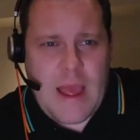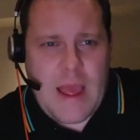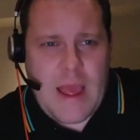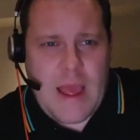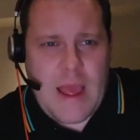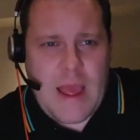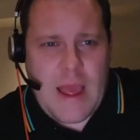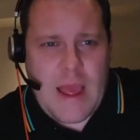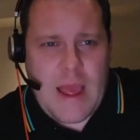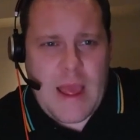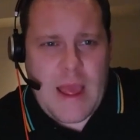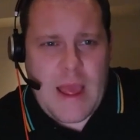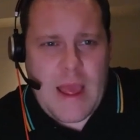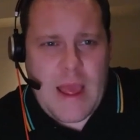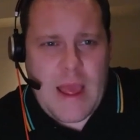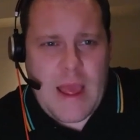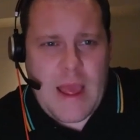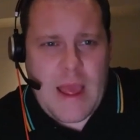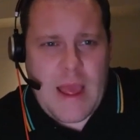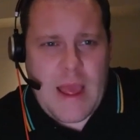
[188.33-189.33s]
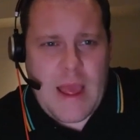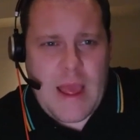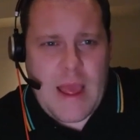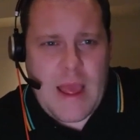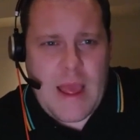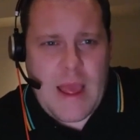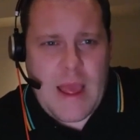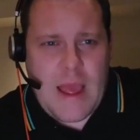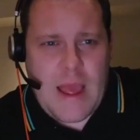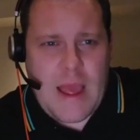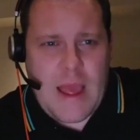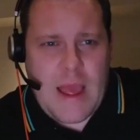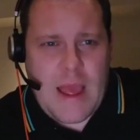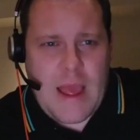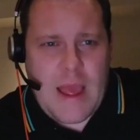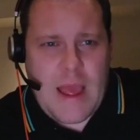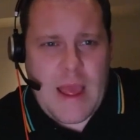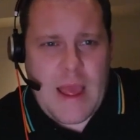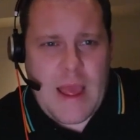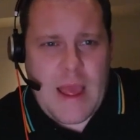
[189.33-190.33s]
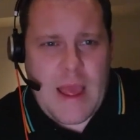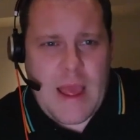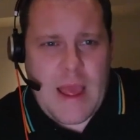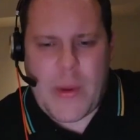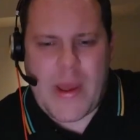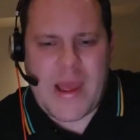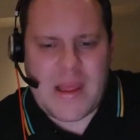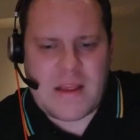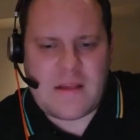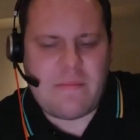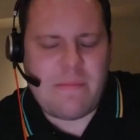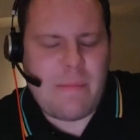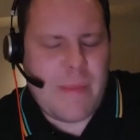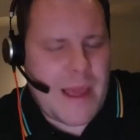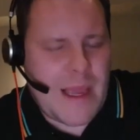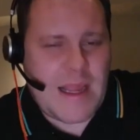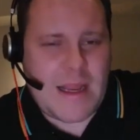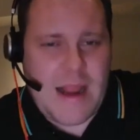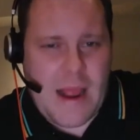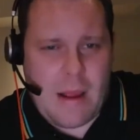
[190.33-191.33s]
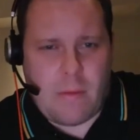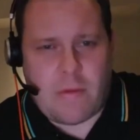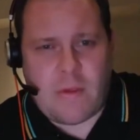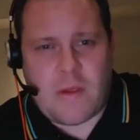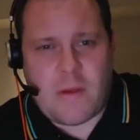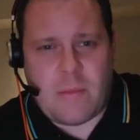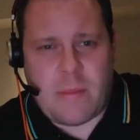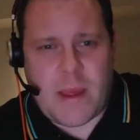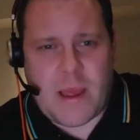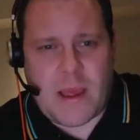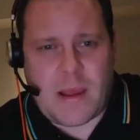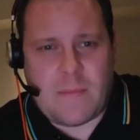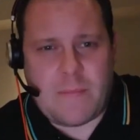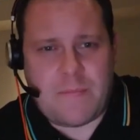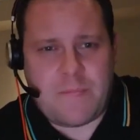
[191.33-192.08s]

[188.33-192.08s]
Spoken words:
as serious as it's made out to be.